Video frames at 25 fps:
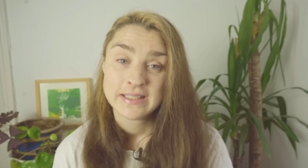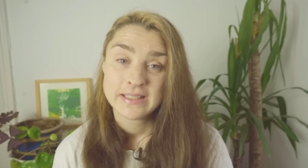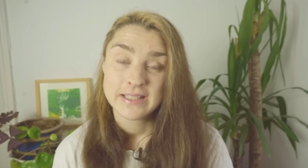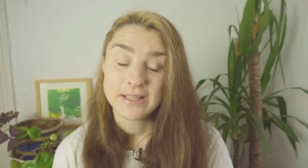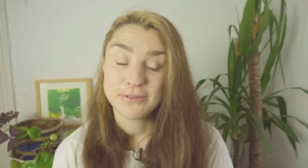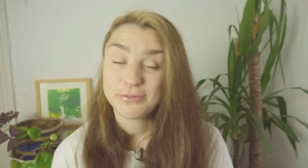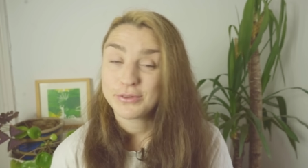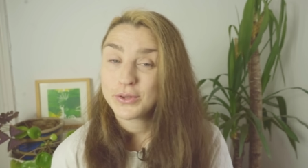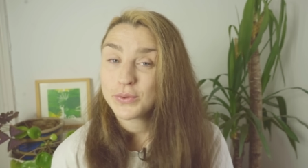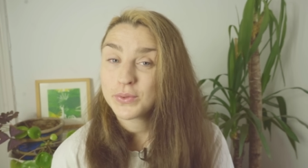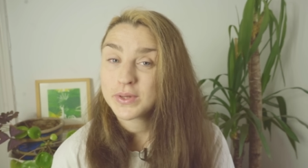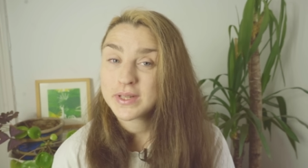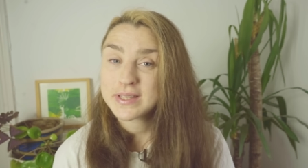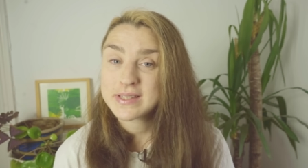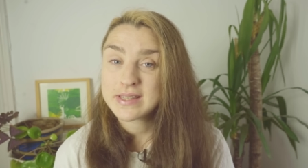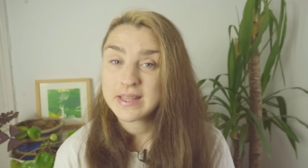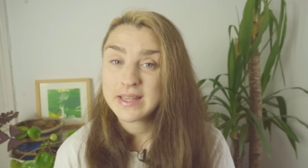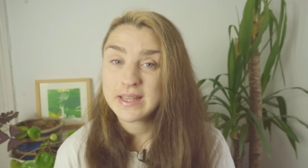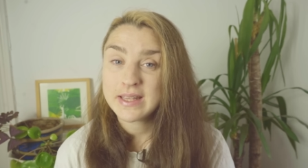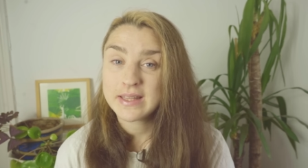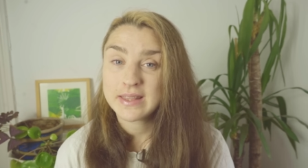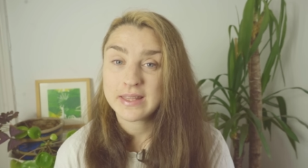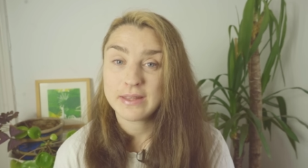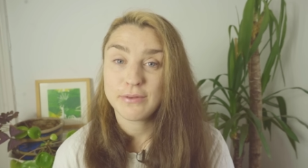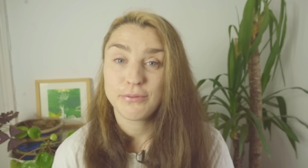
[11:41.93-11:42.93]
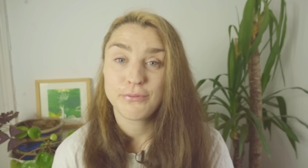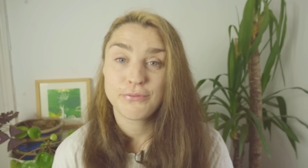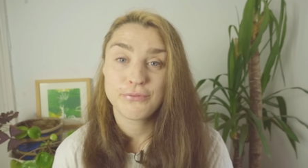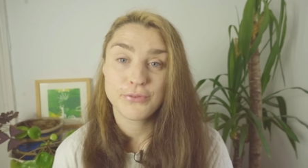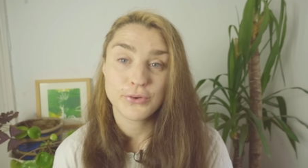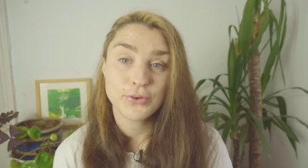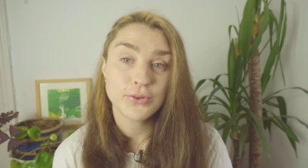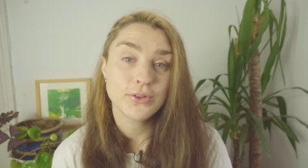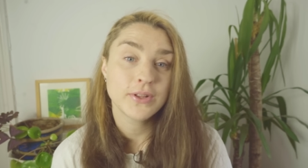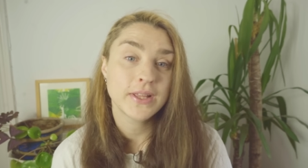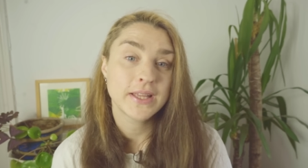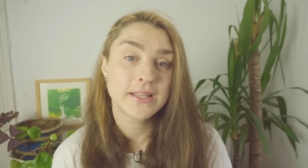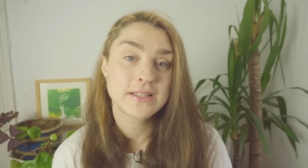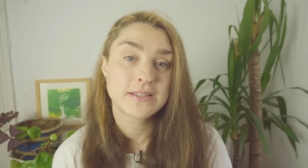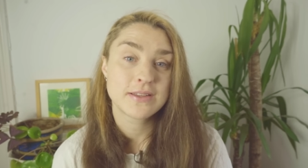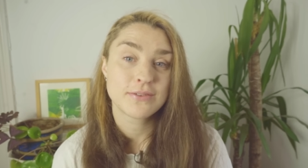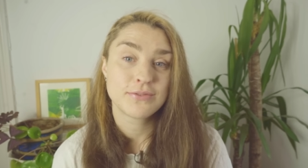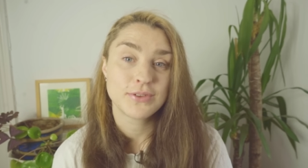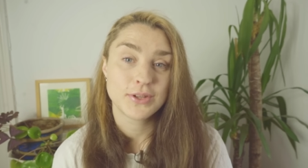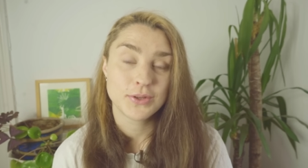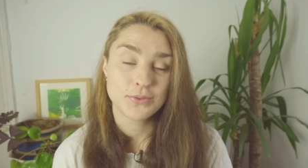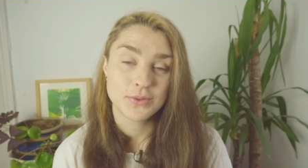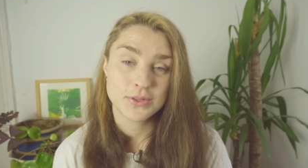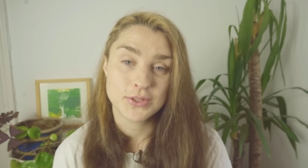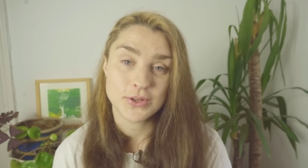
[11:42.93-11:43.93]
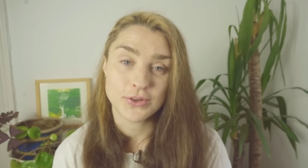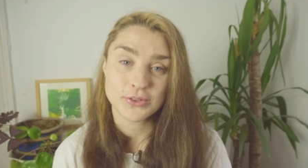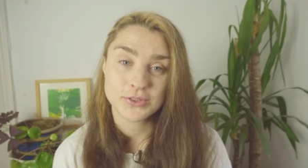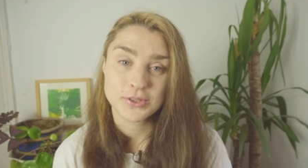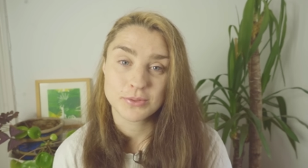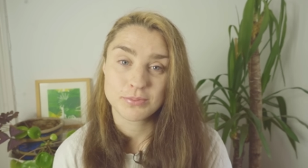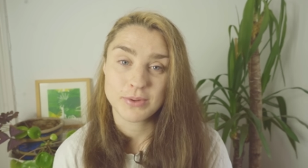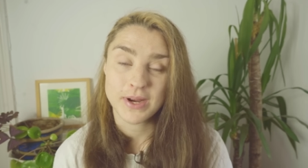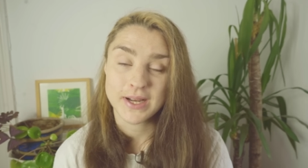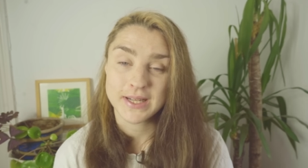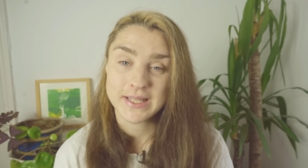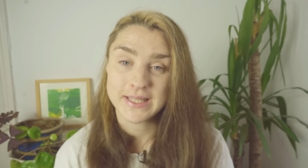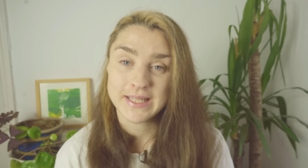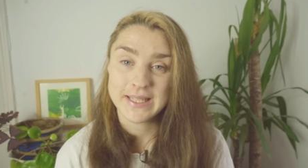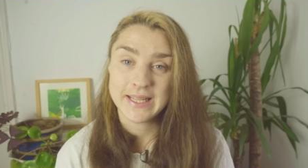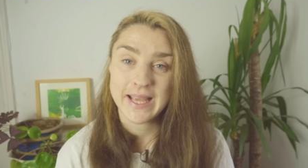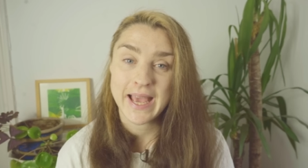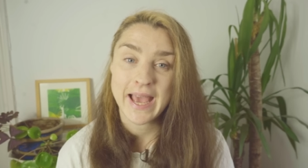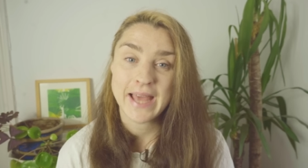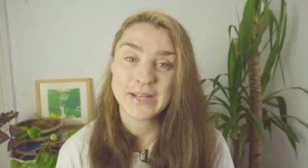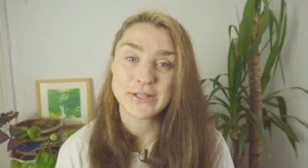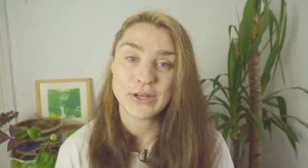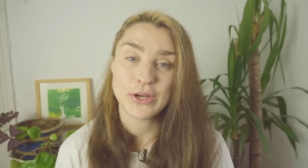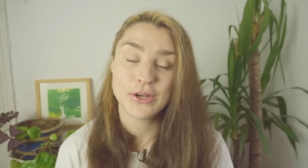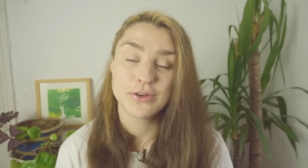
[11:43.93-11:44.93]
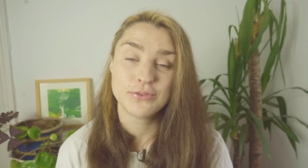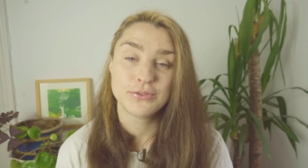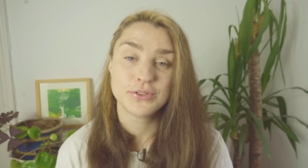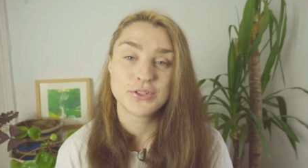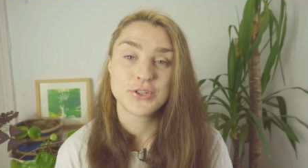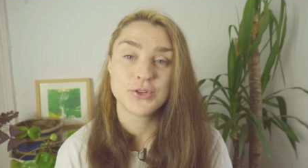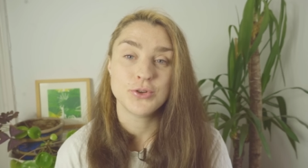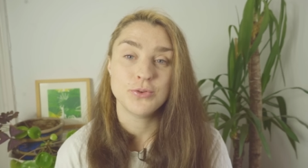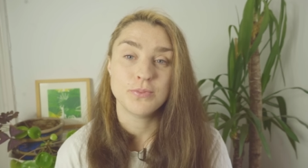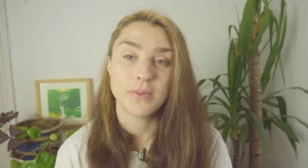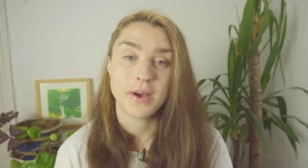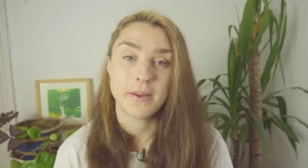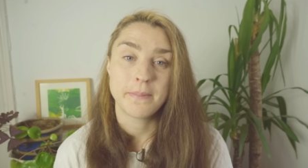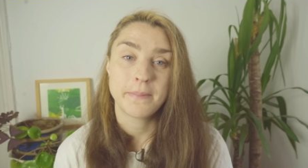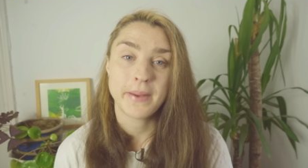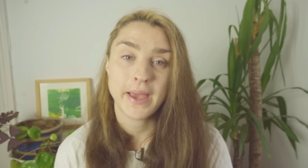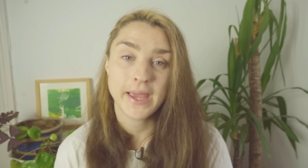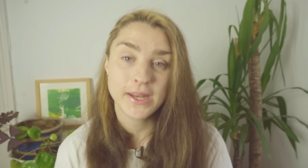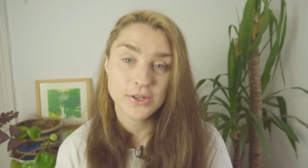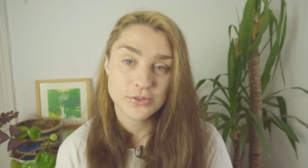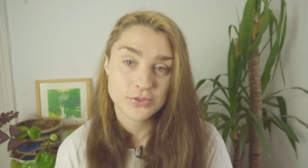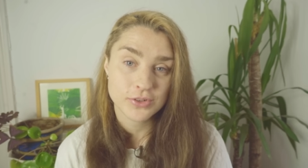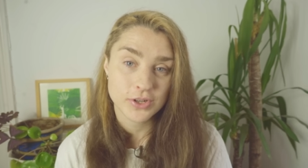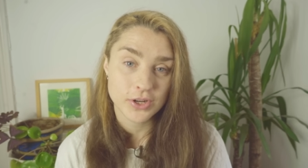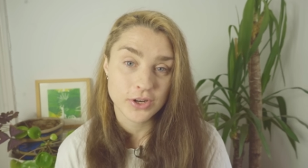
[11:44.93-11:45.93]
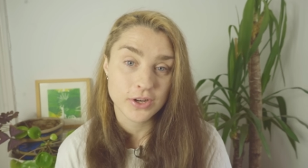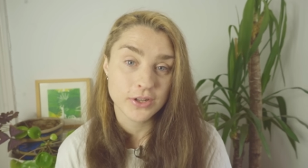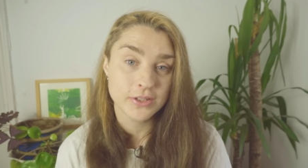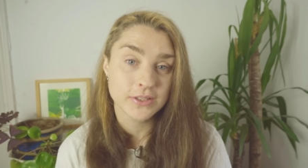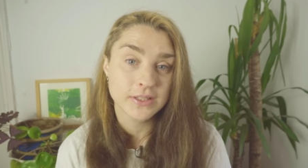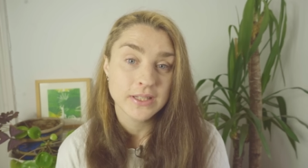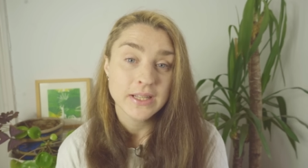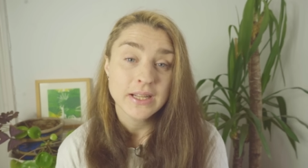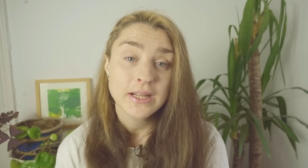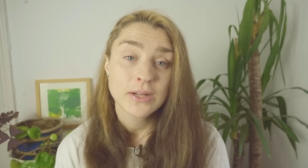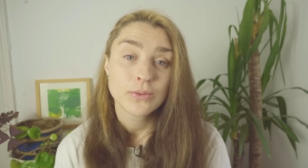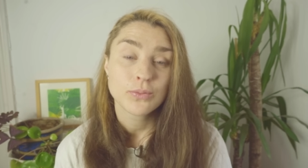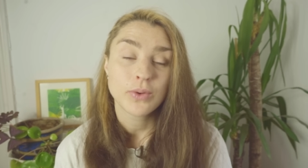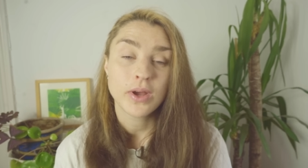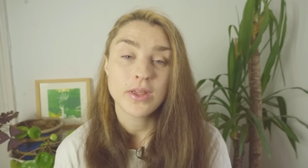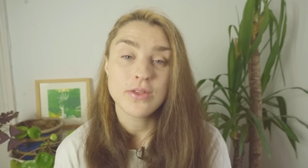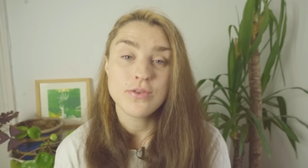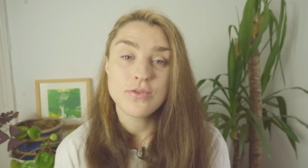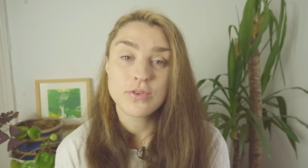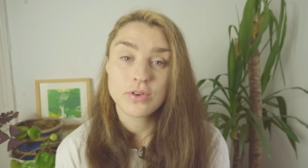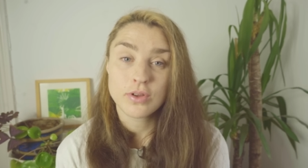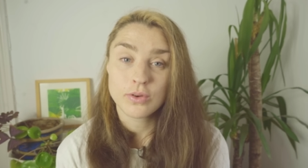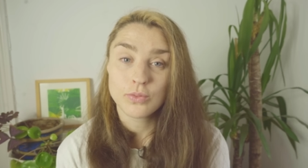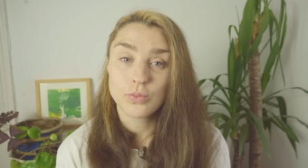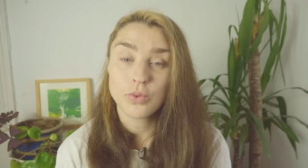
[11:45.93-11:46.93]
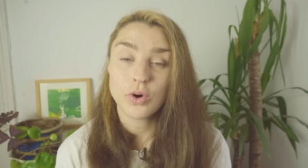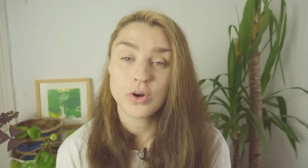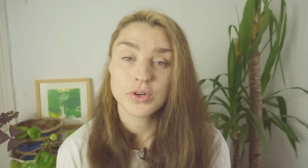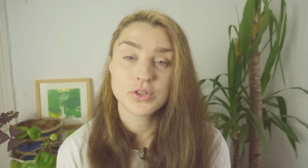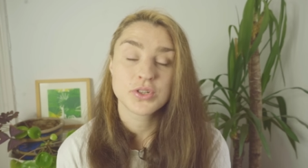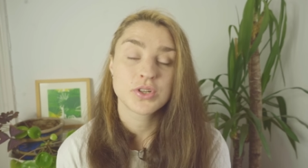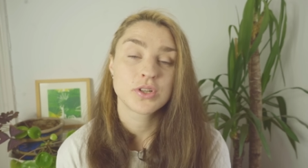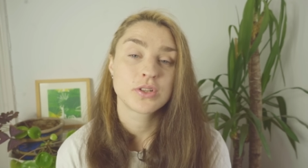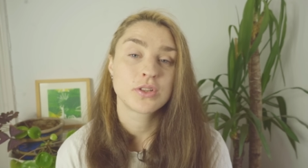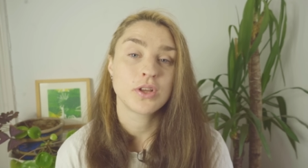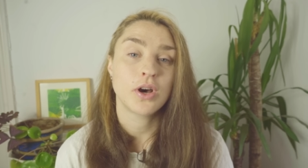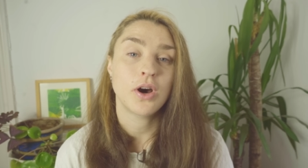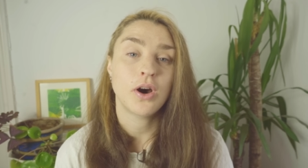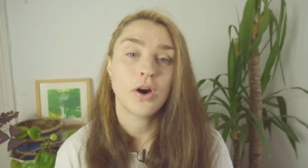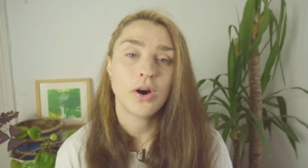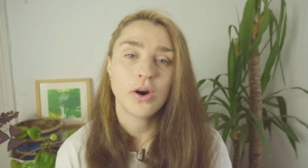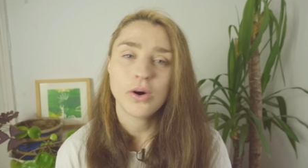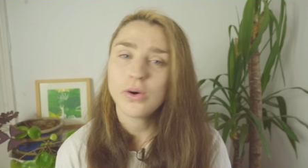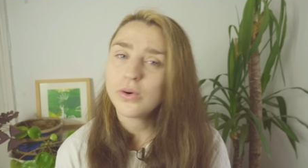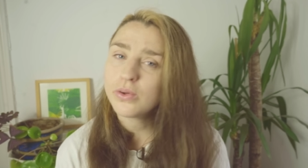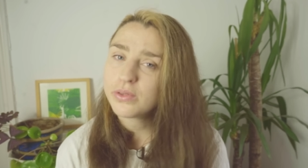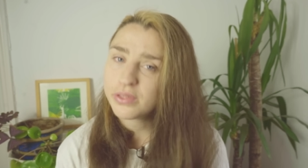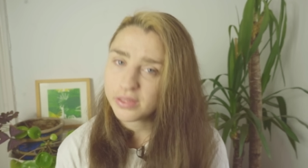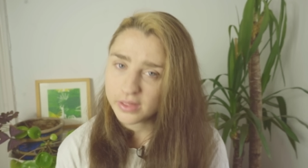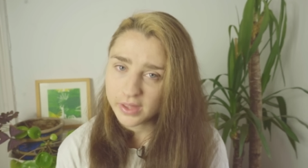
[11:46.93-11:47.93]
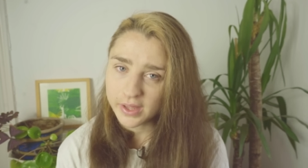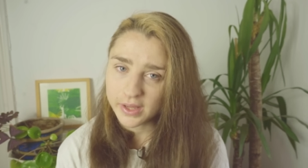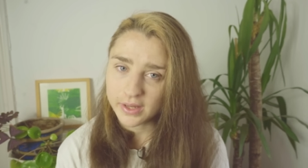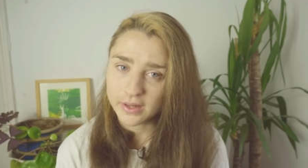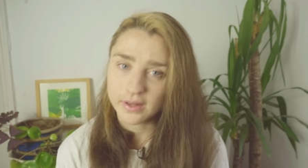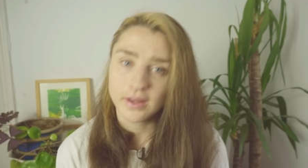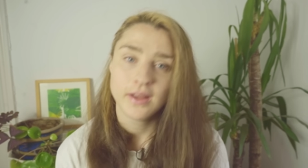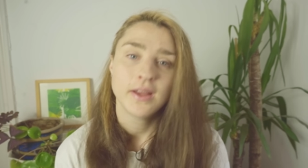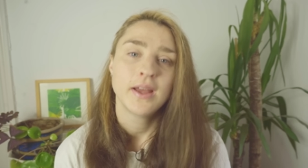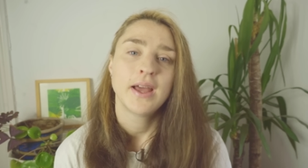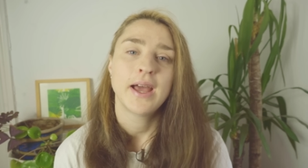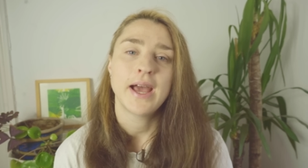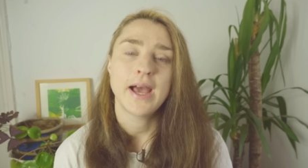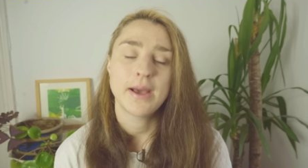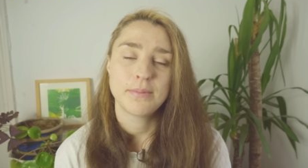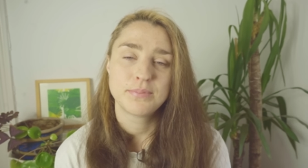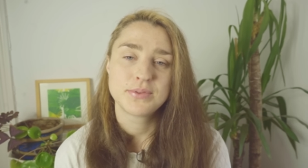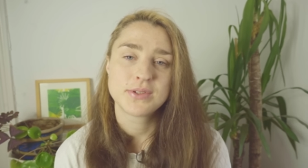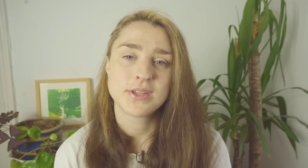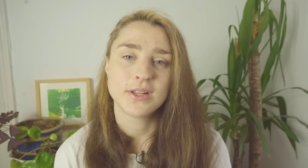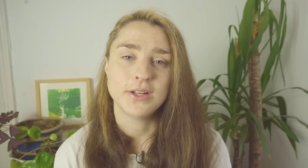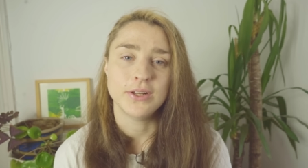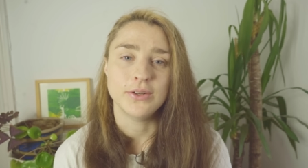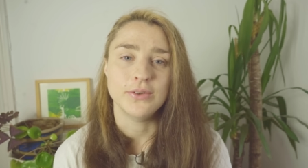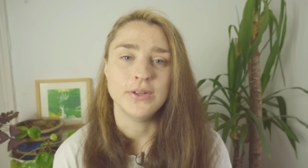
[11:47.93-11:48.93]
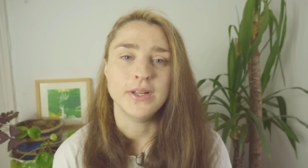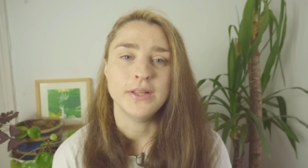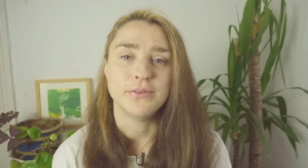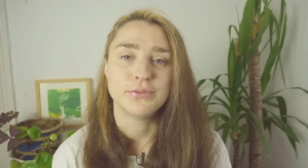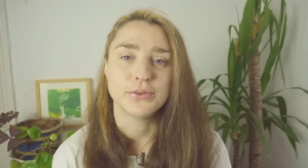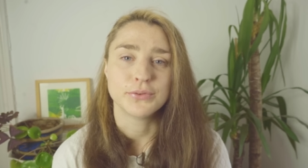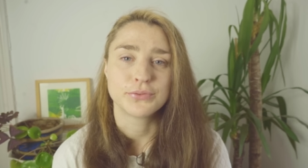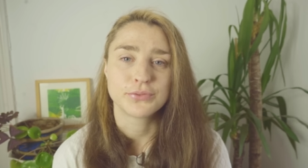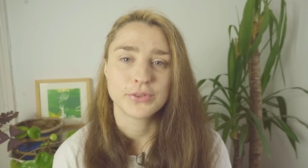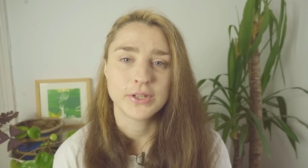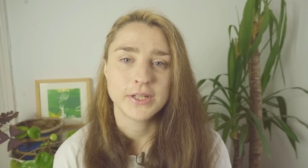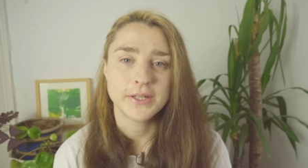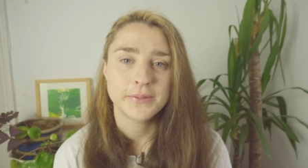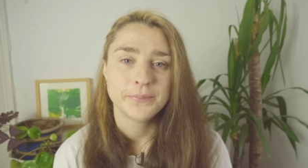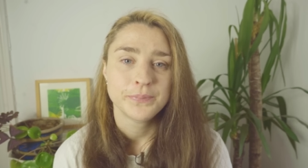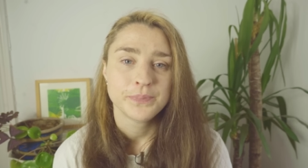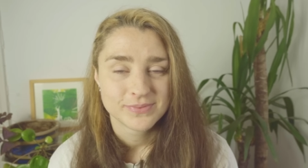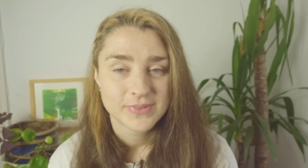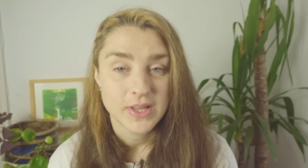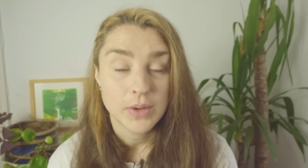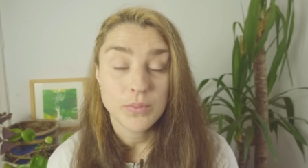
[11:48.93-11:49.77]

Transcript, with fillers: If you want to see the full interview with Doctor Bradley, head over to my Patreon where you can watch the whole thing absolutely for free.